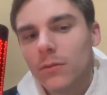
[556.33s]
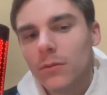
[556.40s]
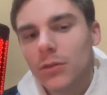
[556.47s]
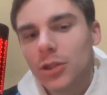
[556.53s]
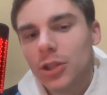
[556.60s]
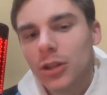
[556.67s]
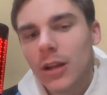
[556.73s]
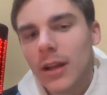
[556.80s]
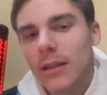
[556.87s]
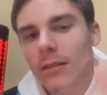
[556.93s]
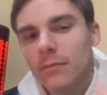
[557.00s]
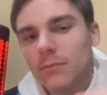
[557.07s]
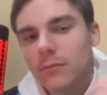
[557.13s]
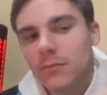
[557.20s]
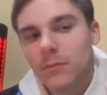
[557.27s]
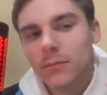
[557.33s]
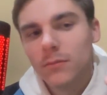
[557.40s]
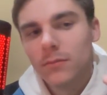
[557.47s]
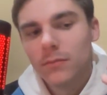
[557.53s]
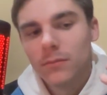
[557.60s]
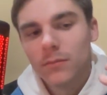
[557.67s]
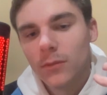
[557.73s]
should I
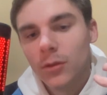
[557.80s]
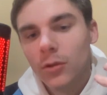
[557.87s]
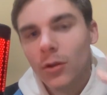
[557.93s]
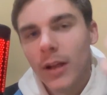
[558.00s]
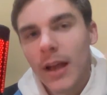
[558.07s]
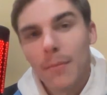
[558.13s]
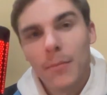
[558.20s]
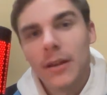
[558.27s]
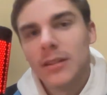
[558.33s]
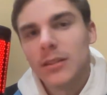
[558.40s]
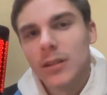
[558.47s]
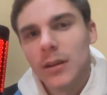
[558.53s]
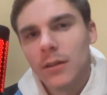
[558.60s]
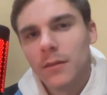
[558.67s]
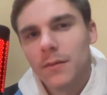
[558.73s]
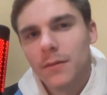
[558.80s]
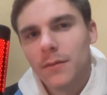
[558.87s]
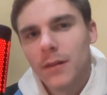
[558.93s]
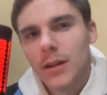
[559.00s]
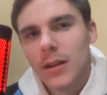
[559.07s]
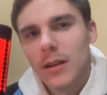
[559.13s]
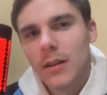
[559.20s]
look at myself,
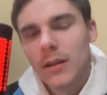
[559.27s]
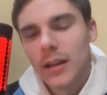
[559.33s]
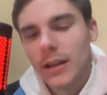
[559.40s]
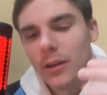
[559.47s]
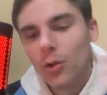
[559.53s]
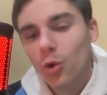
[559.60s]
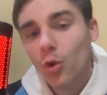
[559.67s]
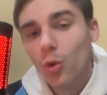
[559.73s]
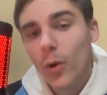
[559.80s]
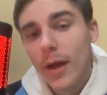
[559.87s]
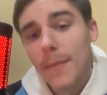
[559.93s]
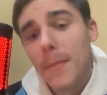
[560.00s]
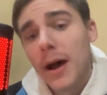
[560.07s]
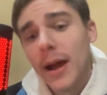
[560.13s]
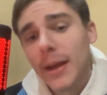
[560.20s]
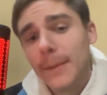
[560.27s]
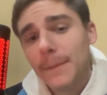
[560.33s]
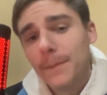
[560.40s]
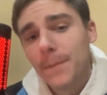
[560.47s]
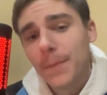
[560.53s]
and who am I?